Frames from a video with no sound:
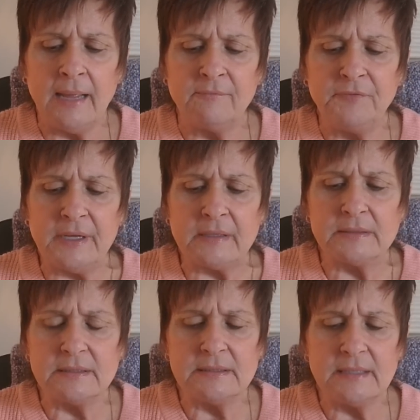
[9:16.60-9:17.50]
it
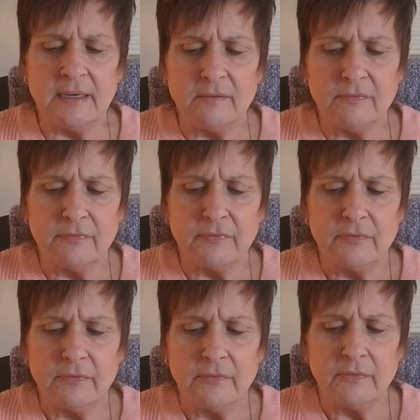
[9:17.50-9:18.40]
feels as
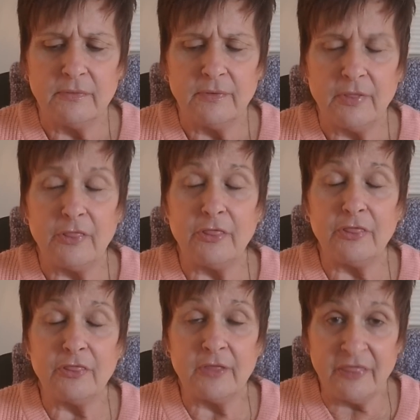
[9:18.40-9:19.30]
if
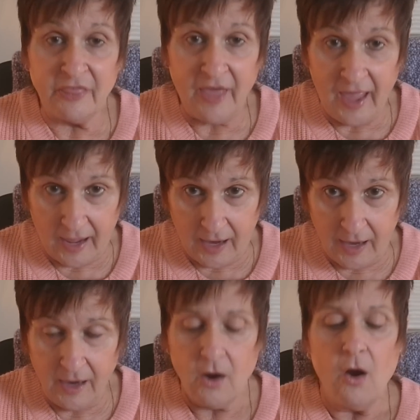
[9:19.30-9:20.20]
that
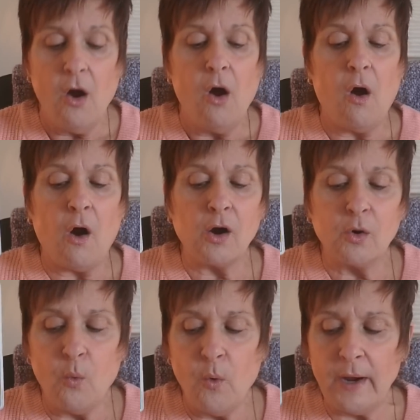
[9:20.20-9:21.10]
they are
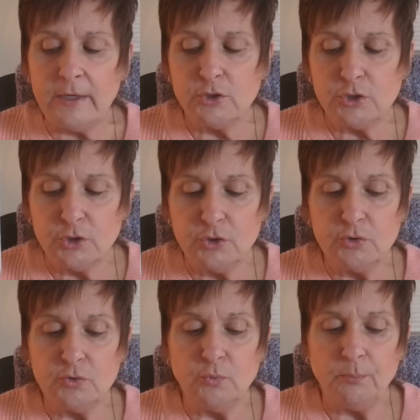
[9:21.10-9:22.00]
going
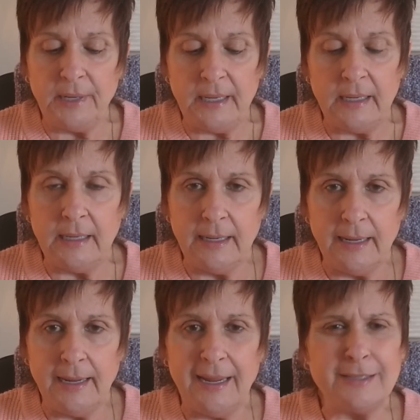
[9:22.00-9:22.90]
to be
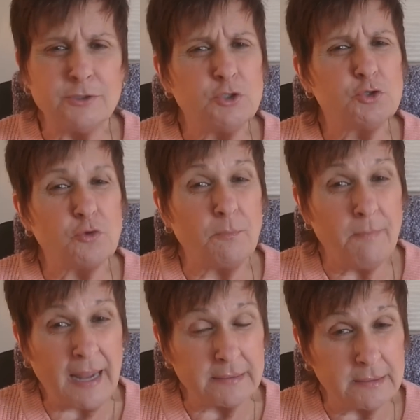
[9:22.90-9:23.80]

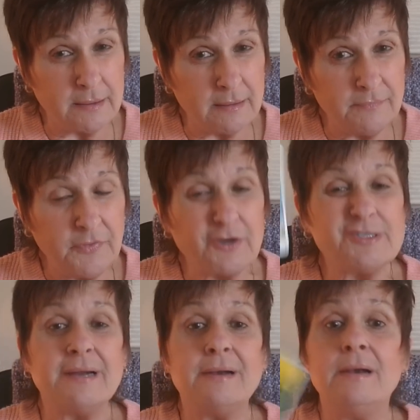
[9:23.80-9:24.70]
instrumental.
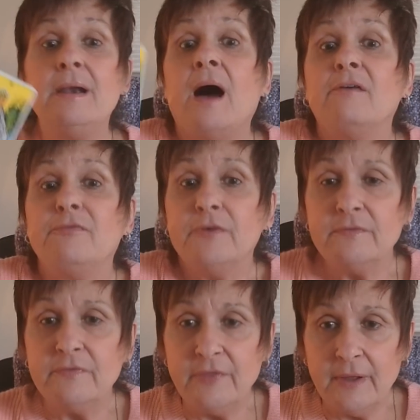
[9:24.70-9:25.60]
There's enough
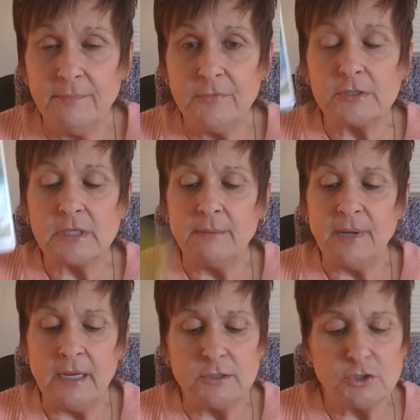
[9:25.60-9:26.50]
of them. There's going
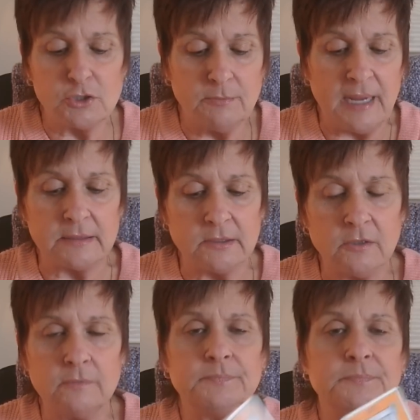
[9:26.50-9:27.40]
to be
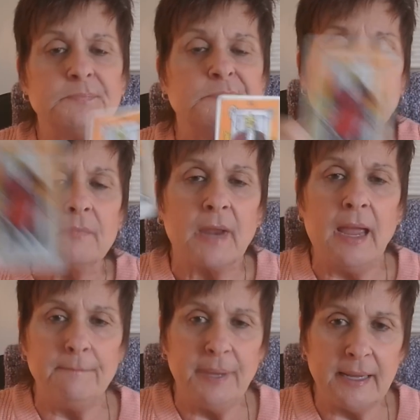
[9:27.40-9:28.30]
instrumental
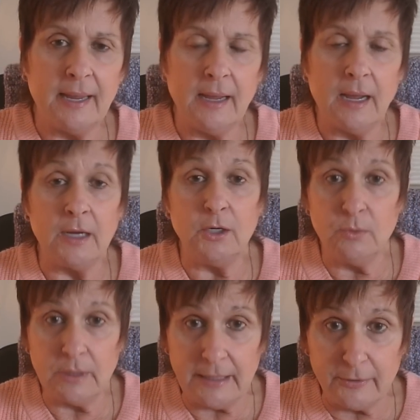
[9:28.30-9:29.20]
in picking a
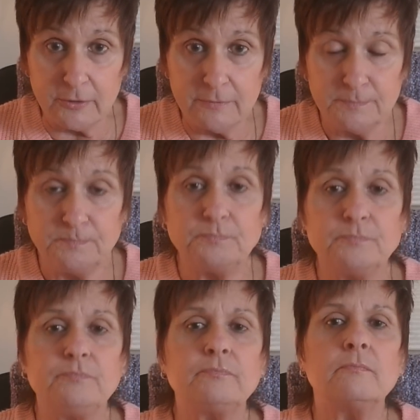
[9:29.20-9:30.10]
new leader.
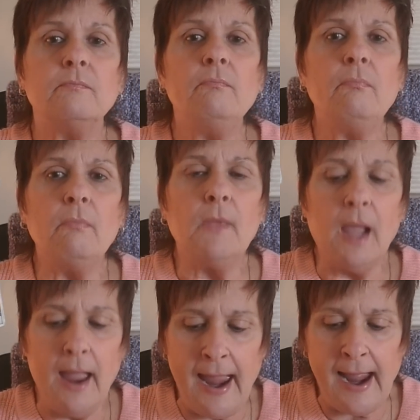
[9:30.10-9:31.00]

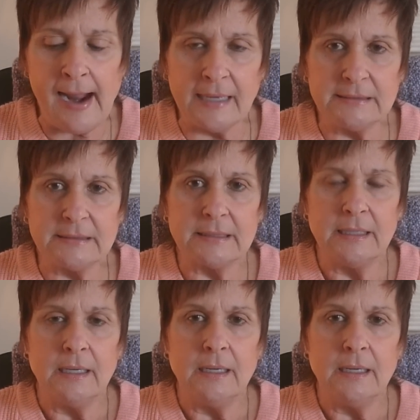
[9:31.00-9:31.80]
And